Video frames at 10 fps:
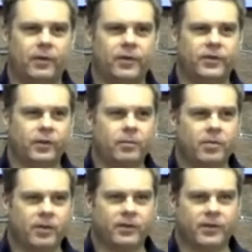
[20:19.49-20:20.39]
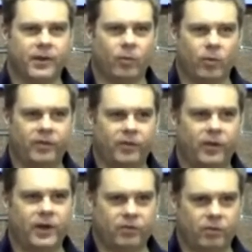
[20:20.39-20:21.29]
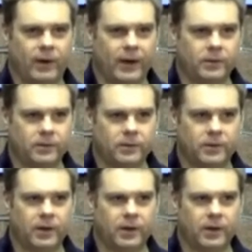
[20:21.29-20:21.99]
there are some things that were for Israel